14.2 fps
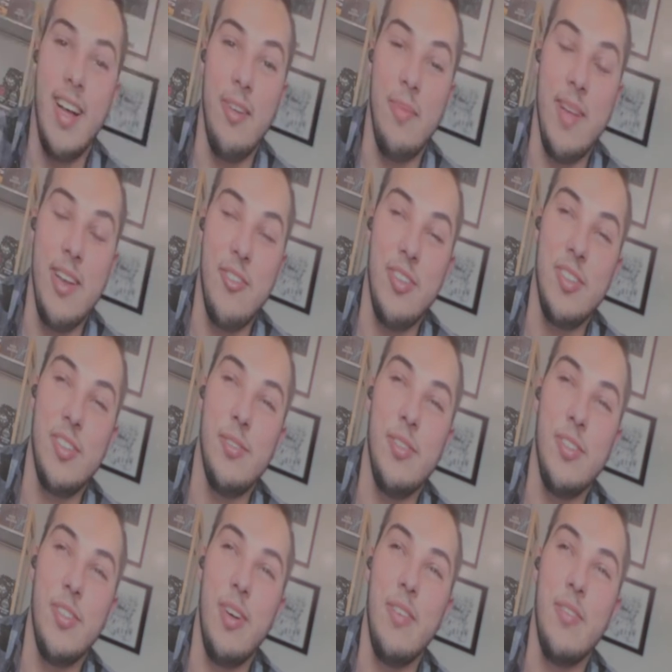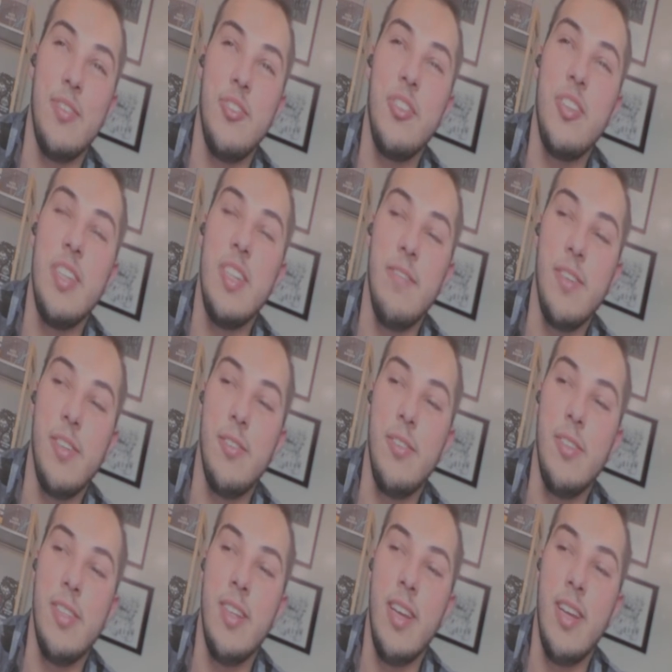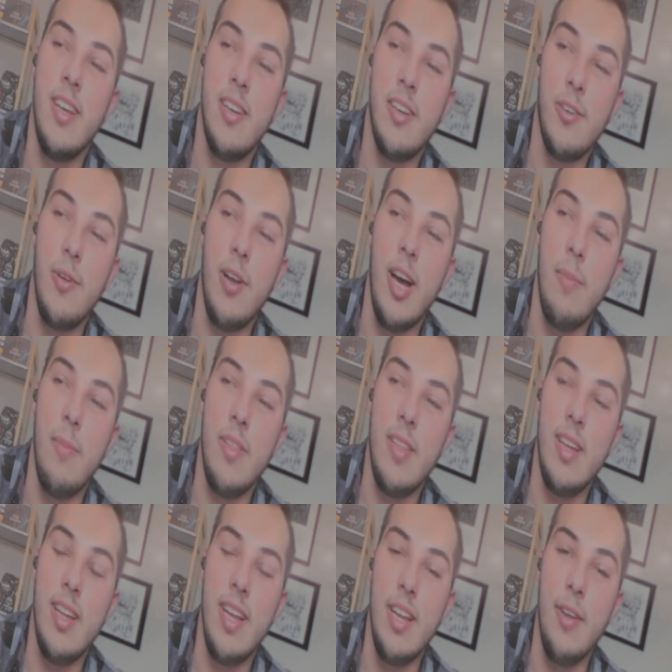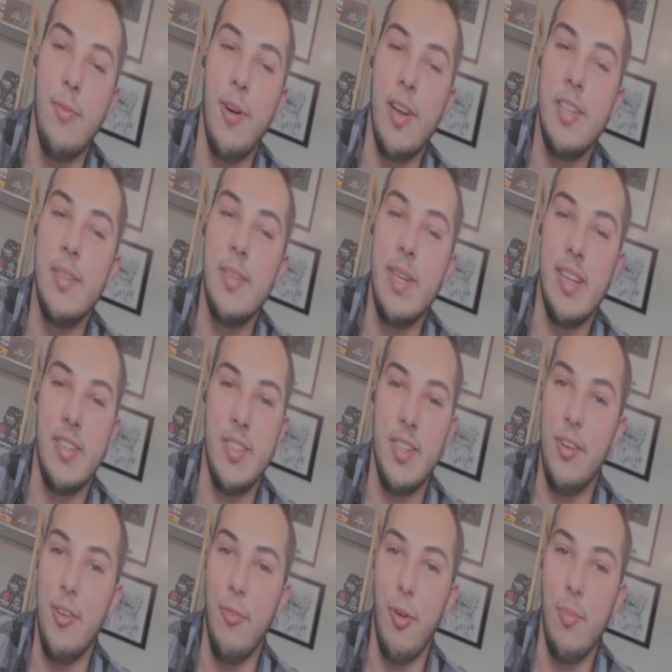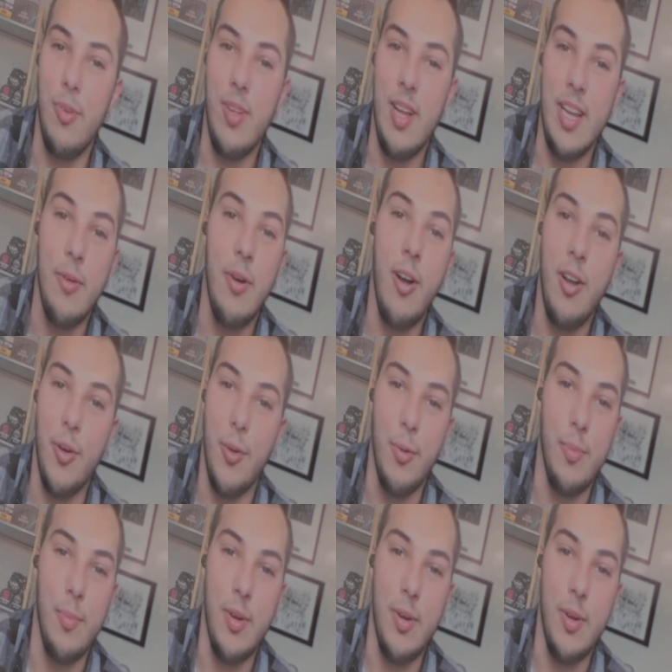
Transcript: elementary school. So it was just difficult growing up with it. And you want it to be considered normal, and you are a normal